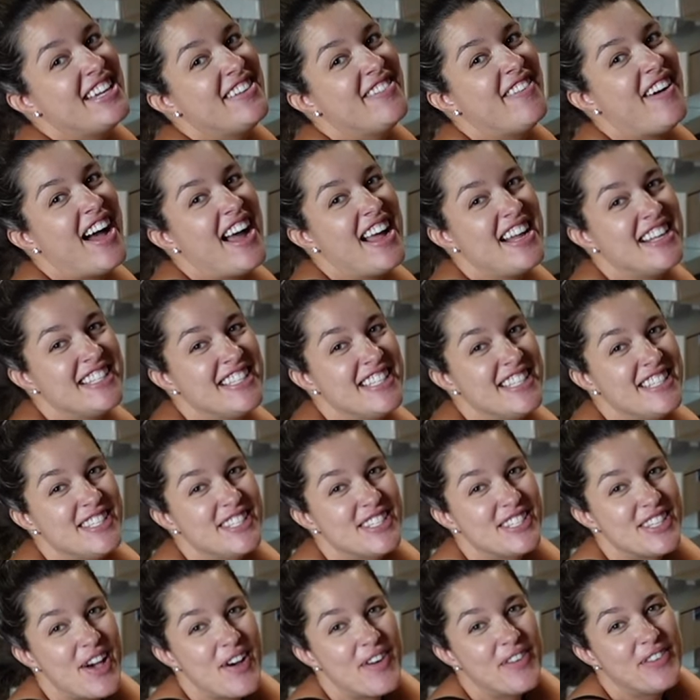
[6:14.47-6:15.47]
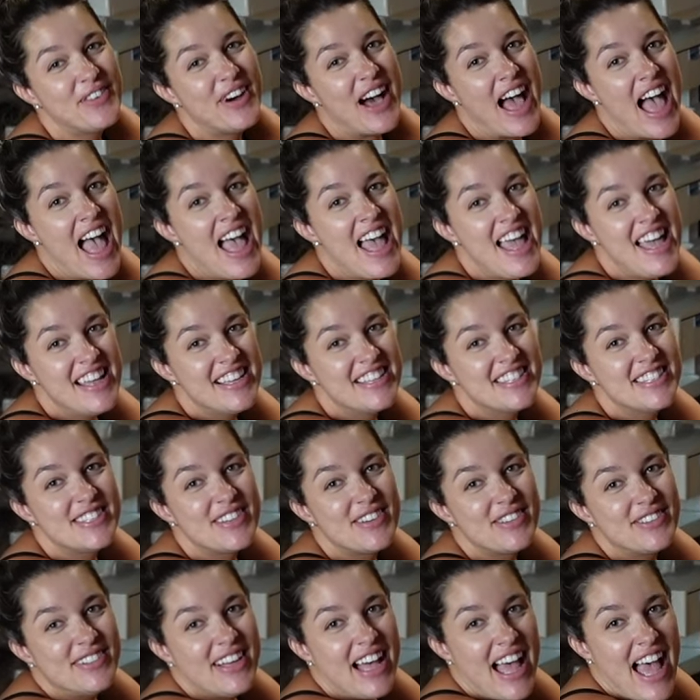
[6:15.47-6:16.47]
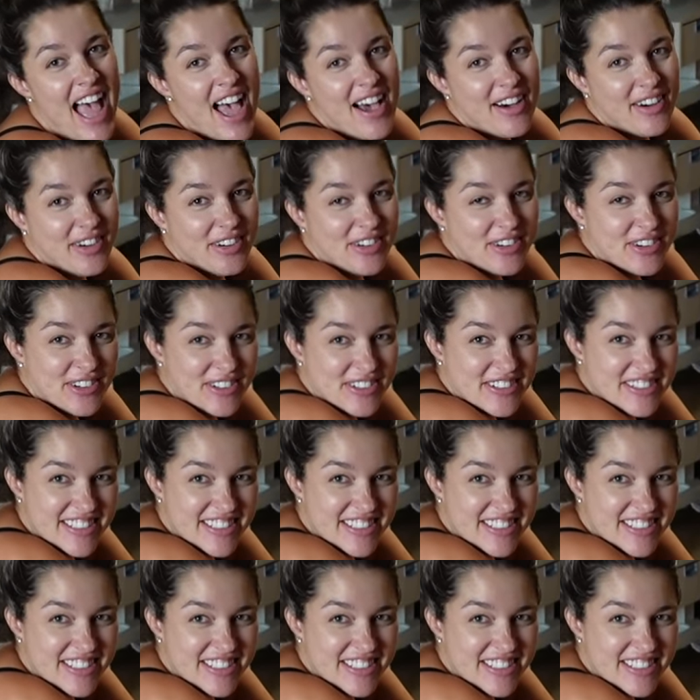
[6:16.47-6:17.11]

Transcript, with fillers: Why is it so, so loud? Okay.